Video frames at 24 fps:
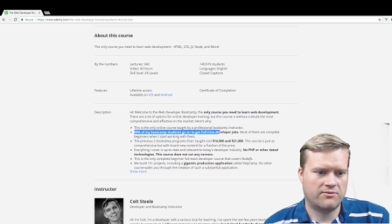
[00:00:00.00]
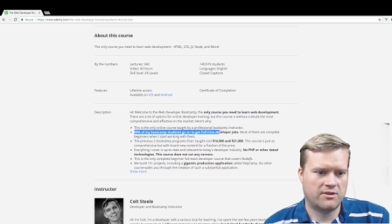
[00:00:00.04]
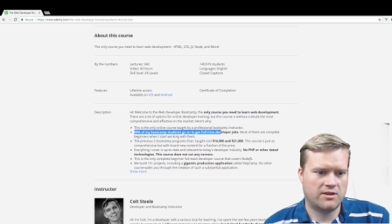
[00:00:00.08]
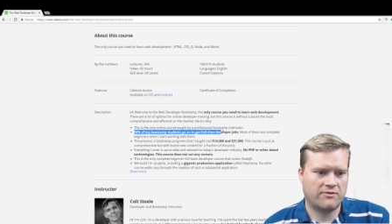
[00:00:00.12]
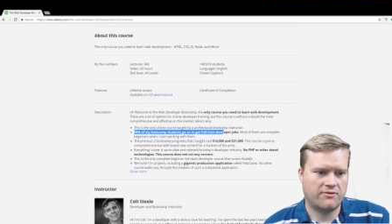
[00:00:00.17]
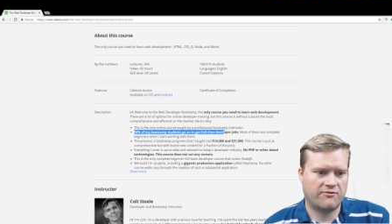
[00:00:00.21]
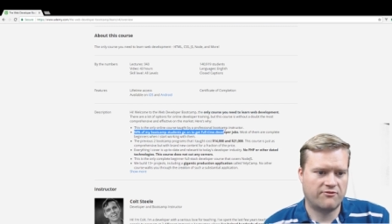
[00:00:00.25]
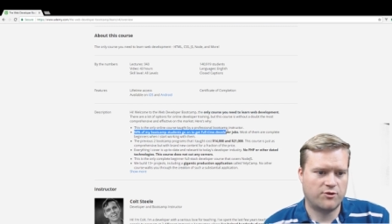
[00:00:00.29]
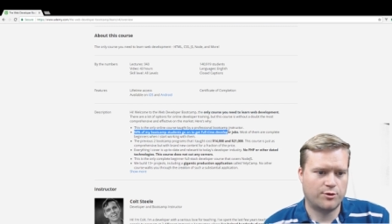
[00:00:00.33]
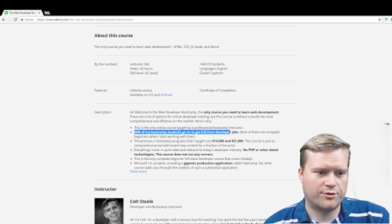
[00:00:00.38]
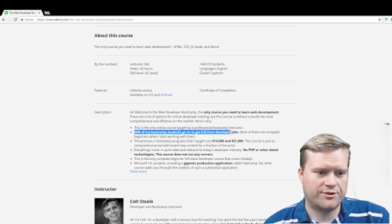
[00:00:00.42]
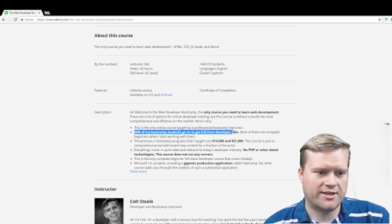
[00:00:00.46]

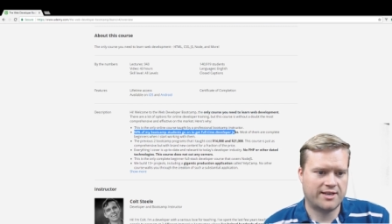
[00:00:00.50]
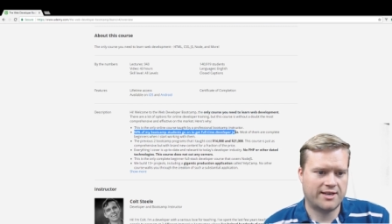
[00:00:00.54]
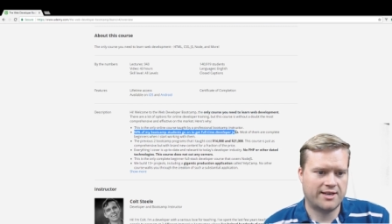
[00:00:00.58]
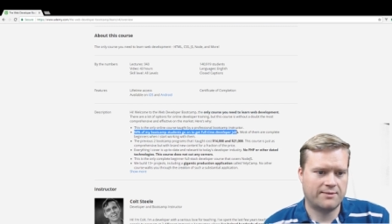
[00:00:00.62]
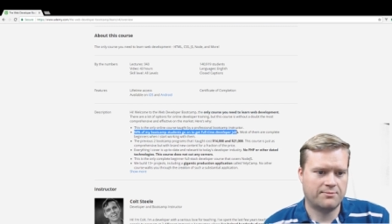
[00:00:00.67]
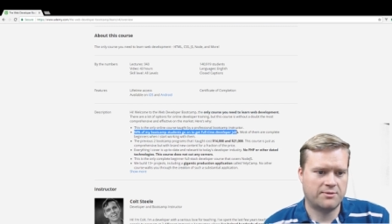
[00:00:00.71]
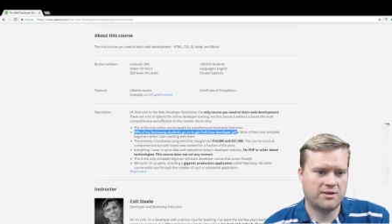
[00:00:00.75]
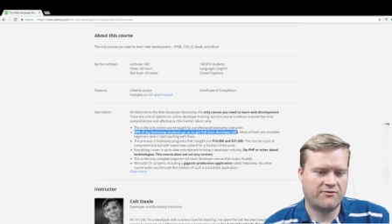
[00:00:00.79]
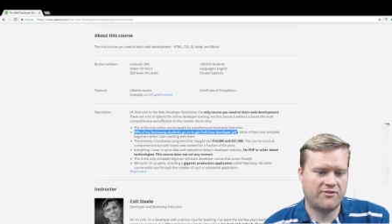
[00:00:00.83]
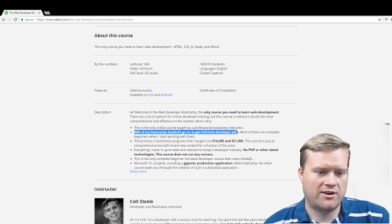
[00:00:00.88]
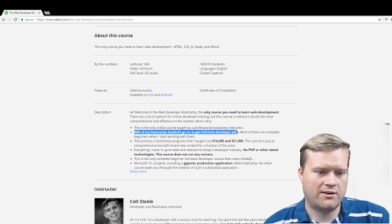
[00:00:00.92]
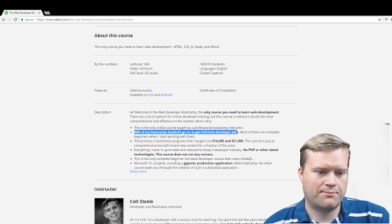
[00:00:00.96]
get full-time
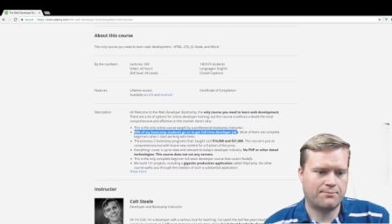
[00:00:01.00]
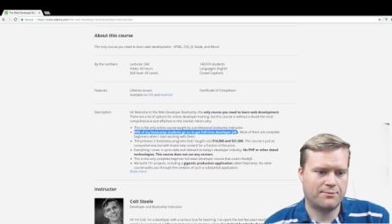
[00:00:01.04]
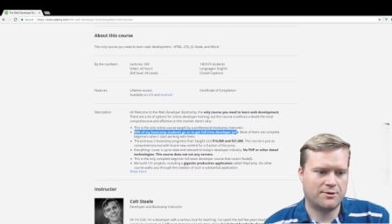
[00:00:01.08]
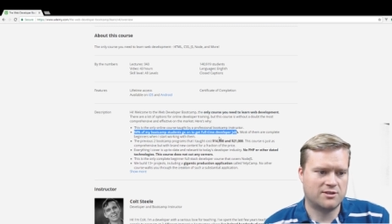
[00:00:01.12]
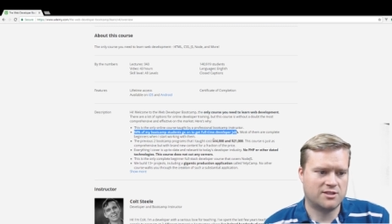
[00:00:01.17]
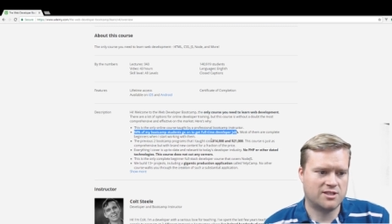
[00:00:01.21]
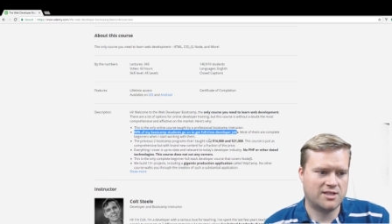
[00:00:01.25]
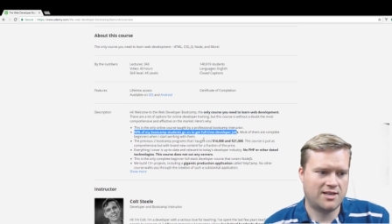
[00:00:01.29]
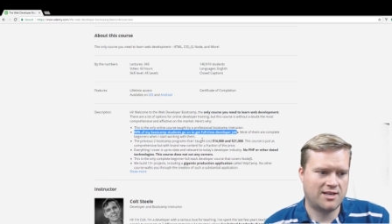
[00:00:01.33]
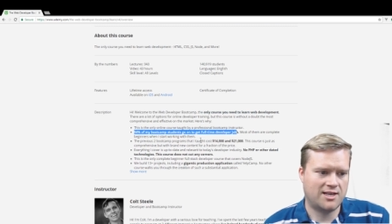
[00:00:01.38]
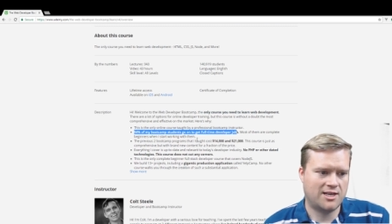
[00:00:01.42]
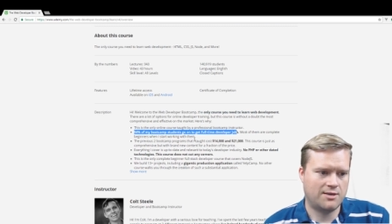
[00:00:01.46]
developer
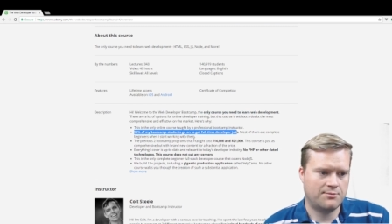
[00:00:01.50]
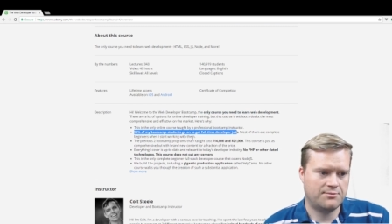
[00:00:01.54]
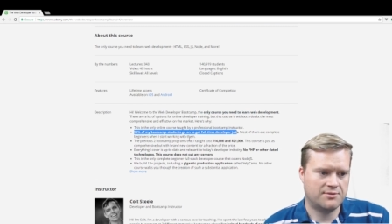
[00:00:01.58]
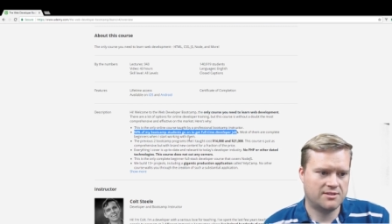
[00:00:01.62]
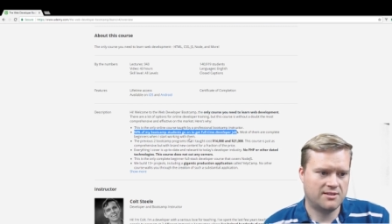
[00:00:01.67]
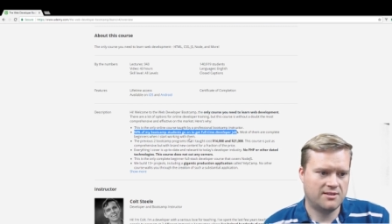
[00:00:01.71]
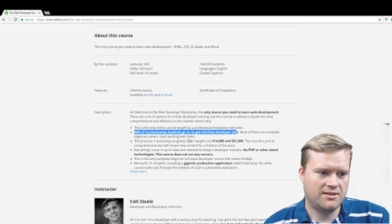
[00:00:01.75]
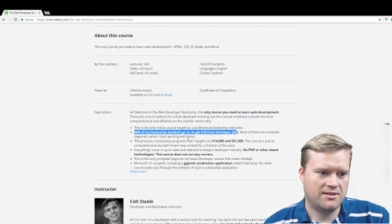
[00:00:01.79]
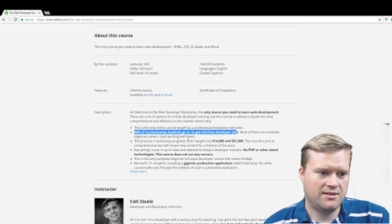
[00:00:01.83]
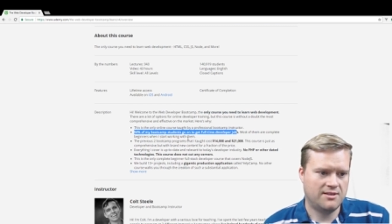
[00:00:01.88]
jobs,